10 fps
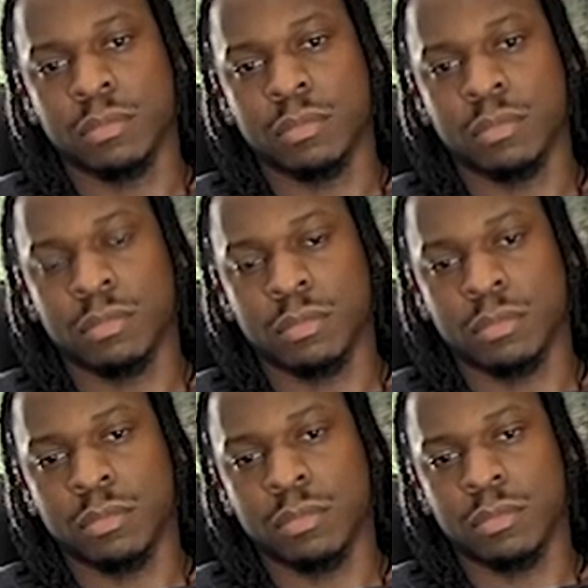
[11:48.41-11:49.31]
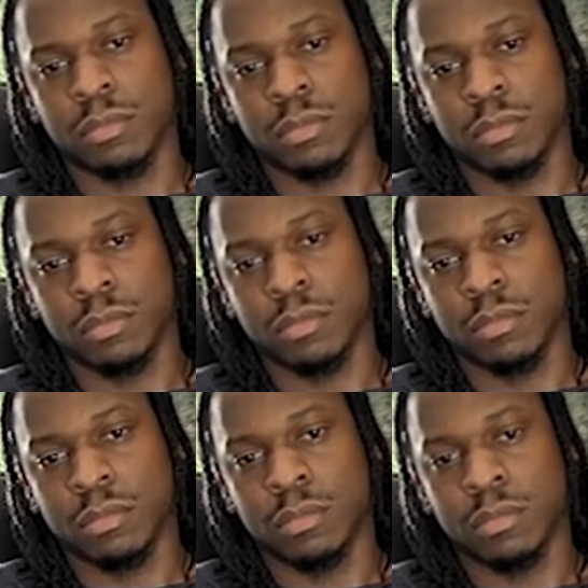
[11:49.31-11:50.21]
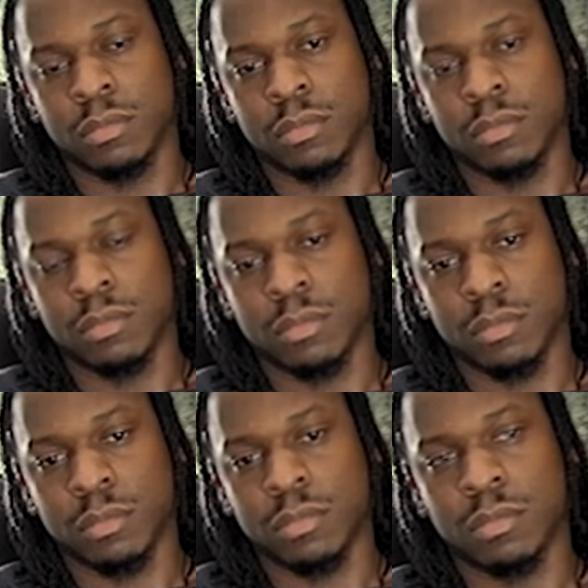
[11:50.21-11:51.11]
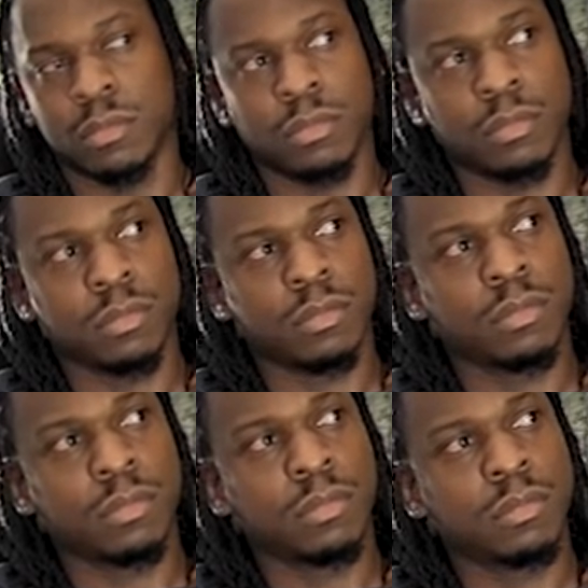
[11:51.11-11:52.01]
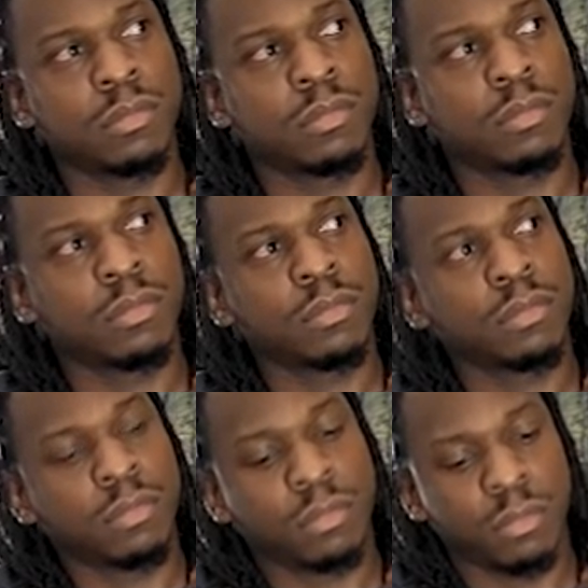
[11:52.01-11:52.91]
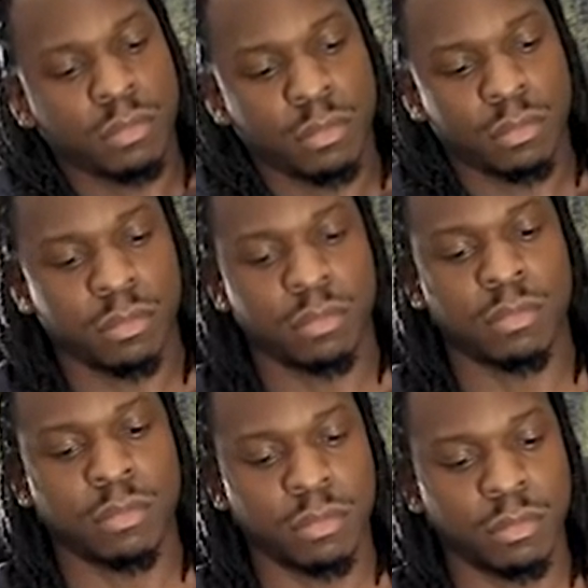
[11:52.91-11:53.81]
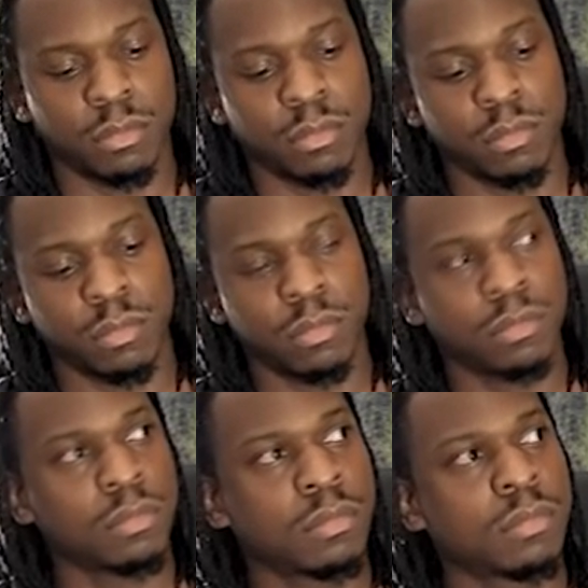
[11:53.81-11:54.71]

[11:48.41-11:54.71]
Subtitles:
No words are spoken by the person on screen.